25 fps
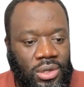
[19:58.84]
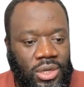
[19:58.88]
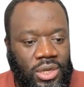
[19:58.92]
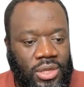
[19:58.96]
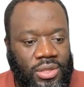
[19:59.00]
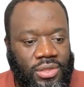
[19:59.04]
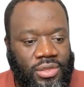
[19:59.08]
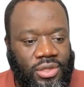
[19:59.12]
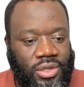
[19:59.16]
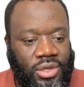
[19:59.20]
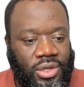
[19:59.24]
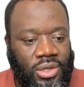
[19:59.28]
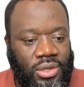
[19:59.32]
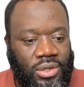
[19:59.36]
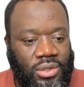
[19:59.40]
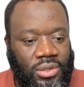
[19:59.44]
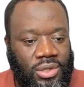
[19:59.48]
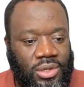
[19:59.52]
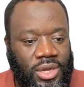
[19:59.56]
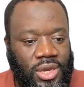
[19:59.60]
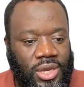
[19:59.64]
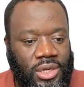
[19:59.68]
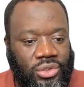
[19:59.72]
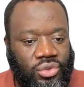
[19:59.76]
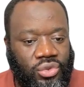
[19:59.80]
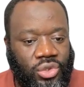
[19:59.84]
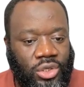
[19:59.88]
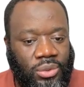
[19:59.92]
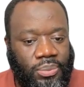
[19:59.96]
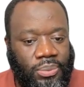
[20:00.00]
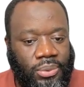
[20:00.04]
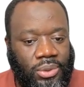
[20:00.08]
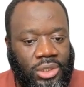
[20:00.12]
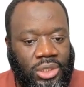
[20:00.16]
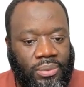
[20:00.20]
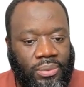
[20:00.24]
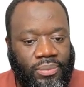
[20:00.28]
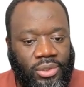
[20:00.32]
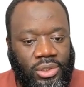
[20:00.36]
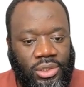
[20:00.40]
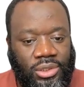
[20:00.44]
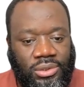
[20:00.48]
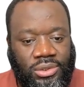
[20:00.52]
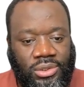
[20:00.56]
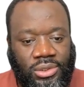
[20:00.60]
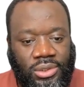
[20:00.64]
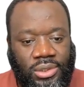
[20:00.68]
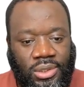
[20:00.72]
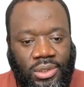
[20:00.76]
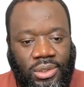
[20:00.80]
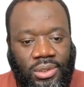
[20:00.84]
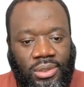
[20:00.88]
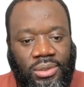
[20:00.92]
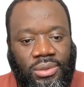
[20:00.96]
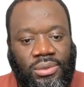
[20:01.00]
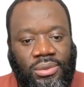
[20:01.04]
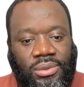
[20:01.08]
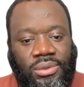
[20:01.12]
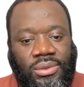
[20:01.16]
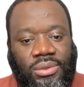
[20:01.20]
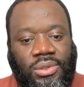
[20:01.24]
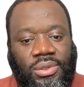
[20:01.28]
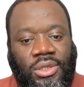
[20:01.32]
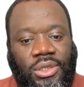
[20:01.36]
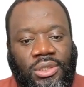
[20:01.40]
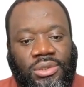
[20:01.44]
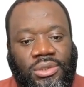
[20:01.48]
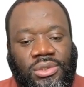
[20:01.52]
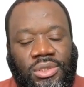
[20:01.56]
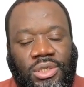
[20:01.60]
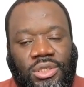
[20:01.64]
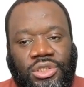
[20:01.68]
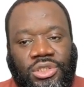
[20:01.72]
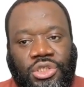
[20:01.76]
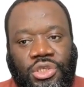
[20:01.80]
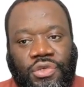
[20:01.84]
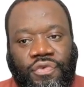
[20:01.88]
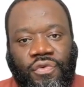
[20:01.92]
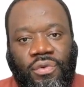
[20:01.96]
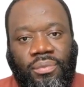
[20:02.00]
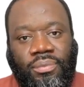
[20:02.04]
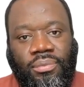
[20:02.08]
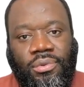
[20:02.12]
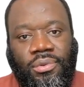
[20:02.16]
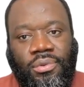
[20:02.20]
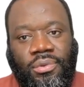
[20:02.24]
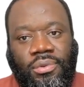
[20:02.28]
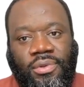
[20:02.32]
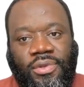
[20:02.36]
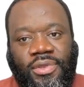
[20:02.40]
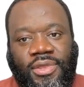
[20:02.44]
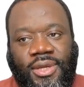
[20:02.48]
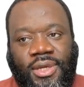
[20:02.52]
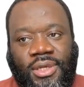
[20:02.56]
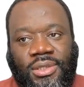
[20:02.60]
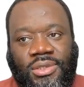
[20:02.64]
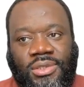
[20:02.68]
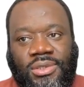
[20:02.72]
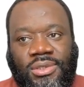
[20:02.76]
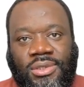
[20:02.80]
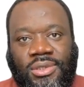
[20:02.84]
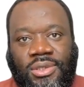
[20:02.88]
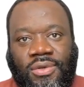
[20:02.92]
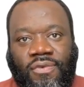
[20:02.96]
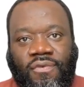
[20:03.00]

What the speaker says: And then end-to-end programmability is achievable. That's